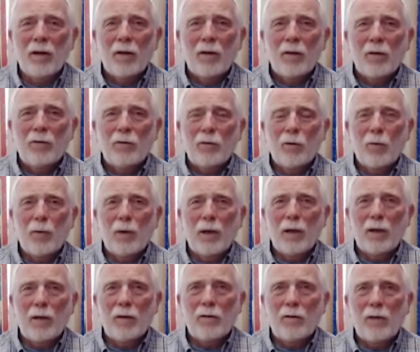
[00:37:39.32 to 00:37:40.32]
So we
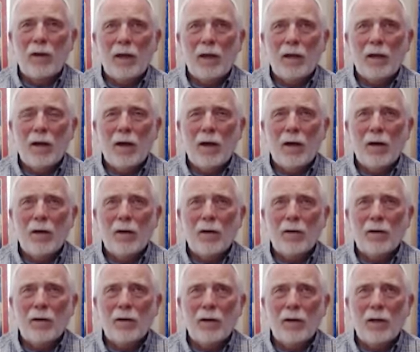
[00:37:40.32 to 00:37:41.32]
can take
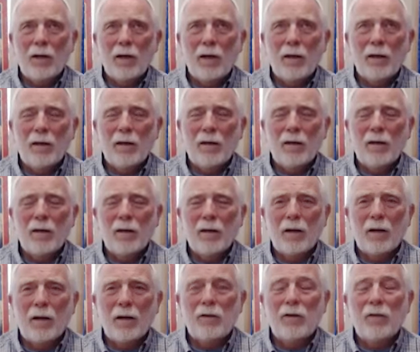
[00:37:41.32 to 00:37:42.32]
heart in
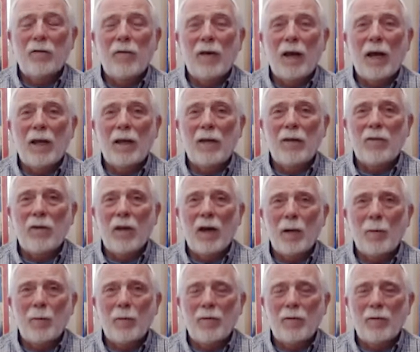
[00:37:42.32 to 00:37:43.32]
a divine
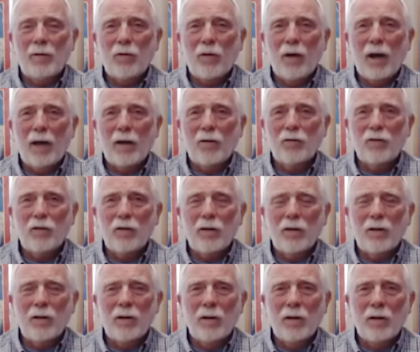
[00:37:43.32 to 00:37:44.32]
type of
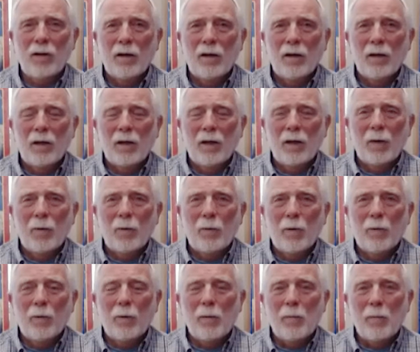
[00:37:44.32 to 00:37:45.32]
attraction where
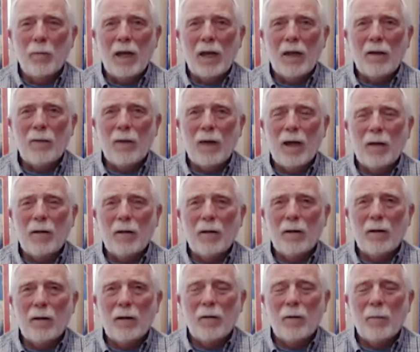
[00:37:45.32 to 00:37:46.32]
we make that
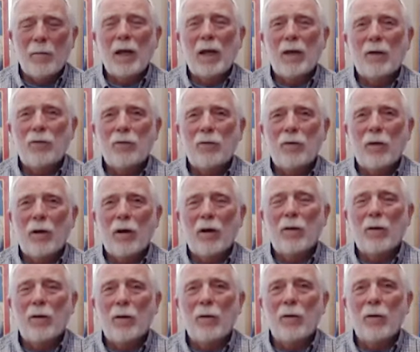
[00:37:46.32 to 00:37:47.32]
the master our
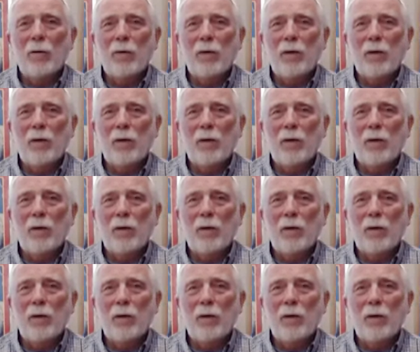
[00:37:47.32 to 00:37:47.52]
own.